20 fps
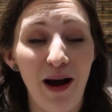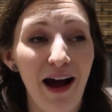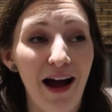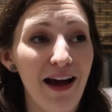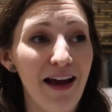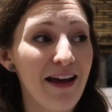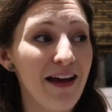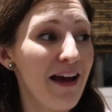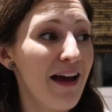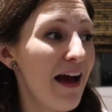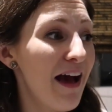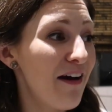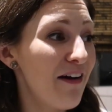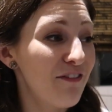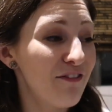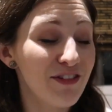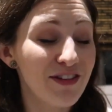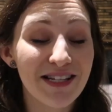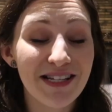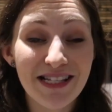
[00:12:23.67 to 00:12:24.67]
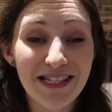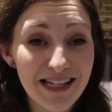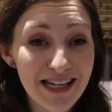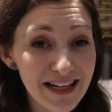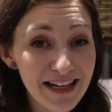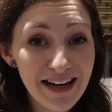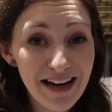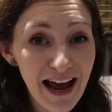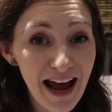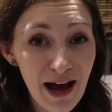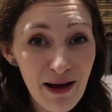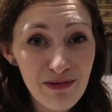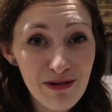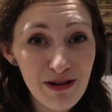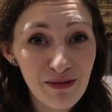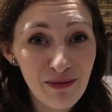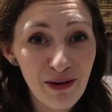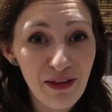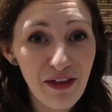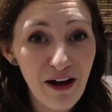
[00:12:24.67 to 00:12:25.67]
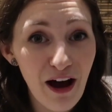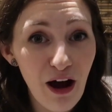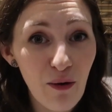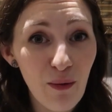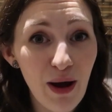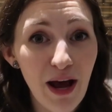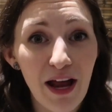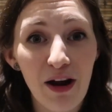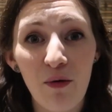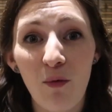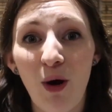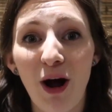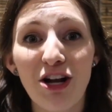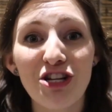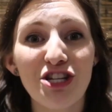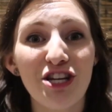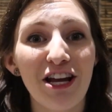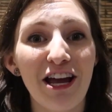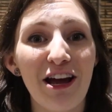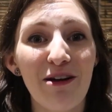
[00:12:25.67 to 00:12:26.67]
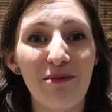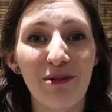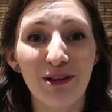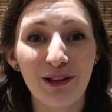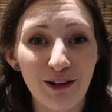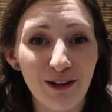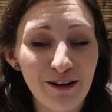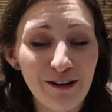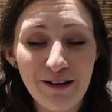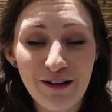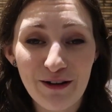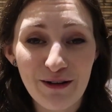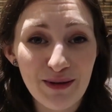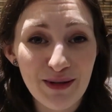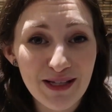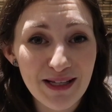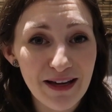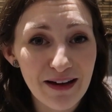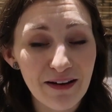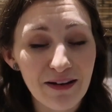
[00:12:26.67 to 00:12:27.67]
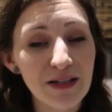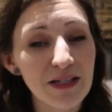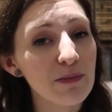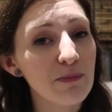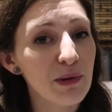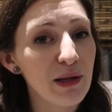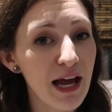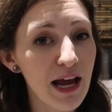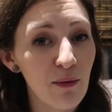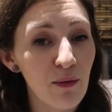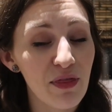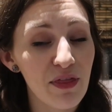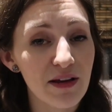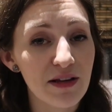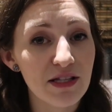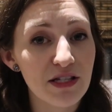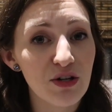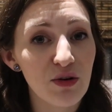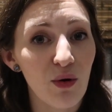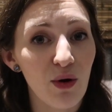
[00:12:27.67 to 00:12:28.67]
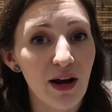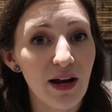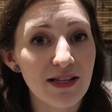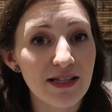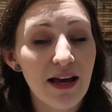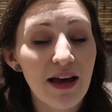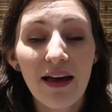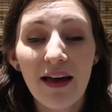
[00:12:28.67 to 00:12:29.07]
I have seen it happen with Owen, watching him learn new skills playing with these toys,